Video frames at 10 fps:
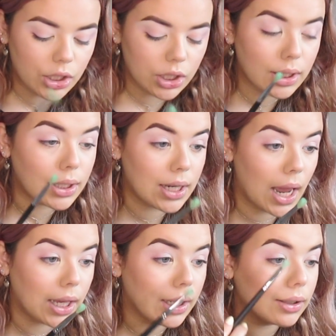just
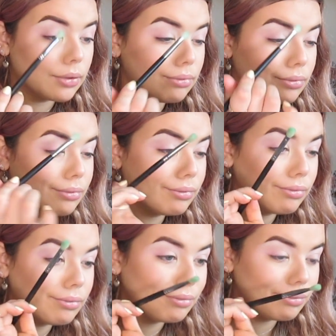take
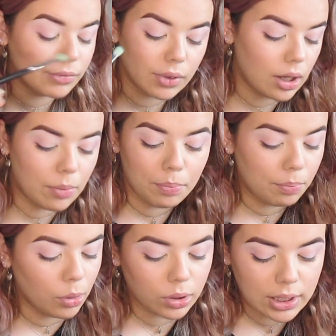a
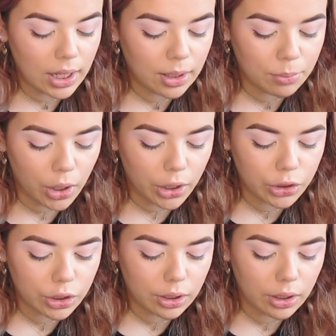bog standard
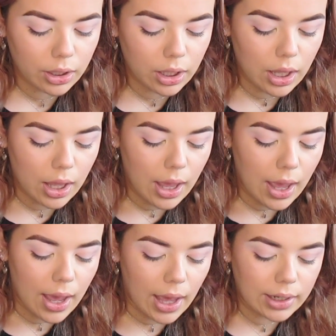brush
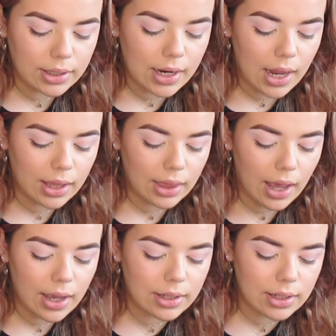and take
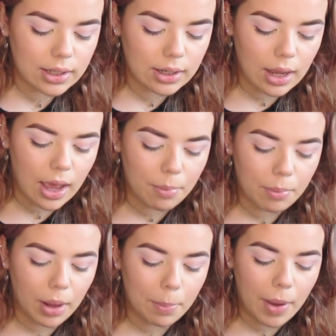that
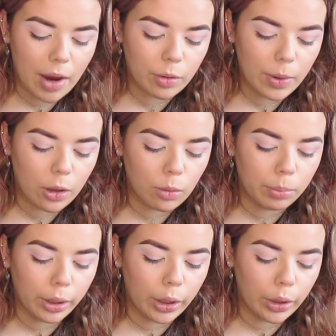periwinkle
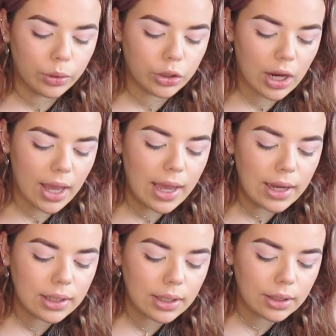blue
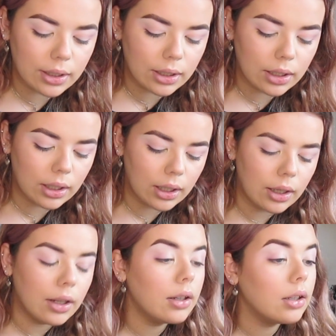shade
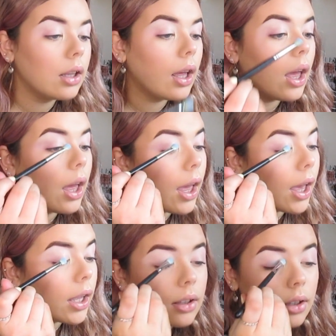
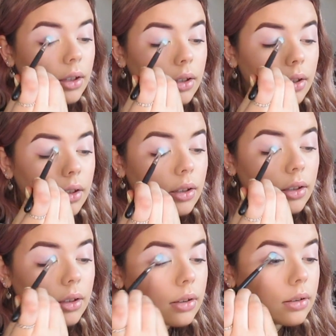and pop it
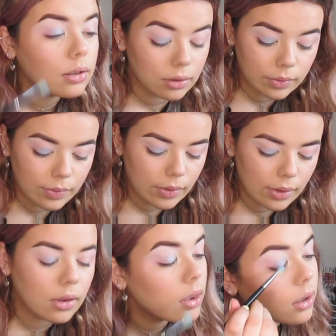all over
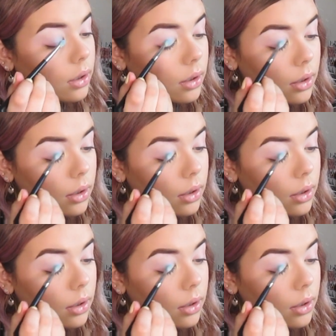my lid.